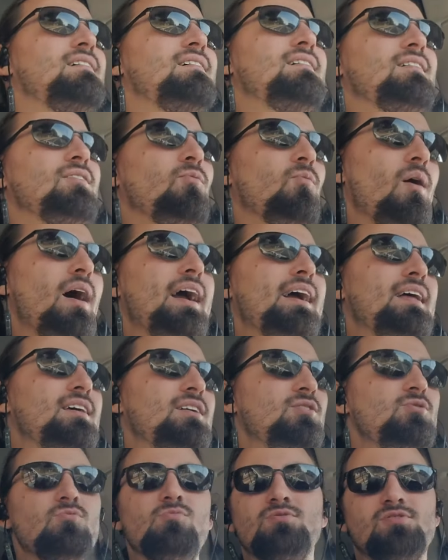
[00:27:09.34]
way to
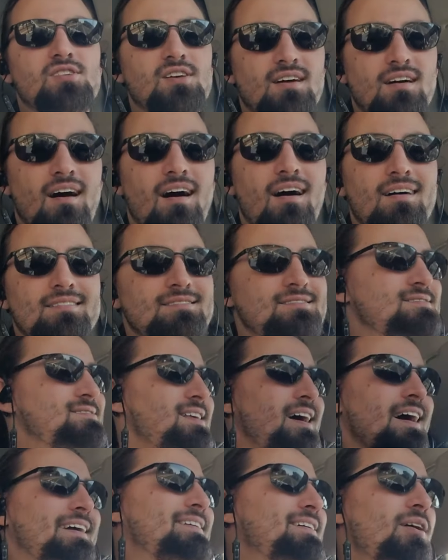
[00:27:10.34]
use the guns,
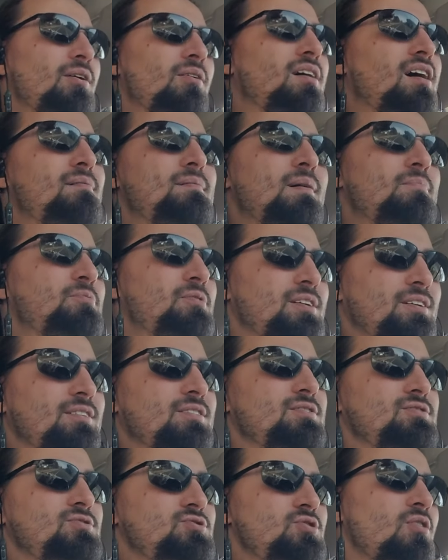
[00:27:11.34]
like, come up with a
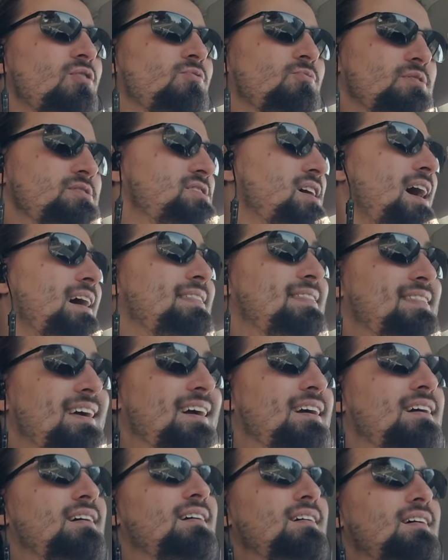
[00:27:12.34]
good joke, which I
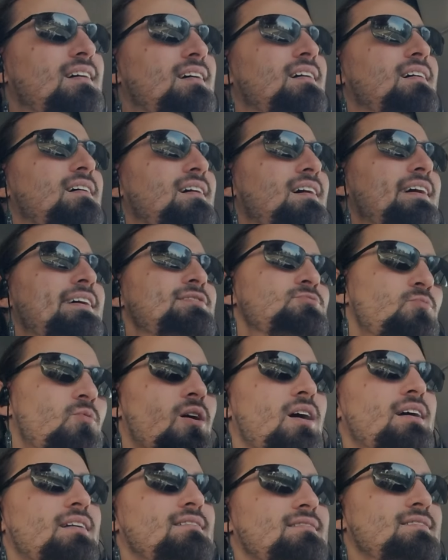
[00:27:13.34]
think is
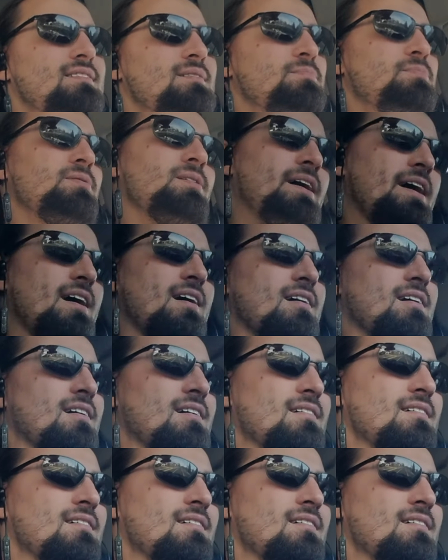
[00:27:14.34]
what the player,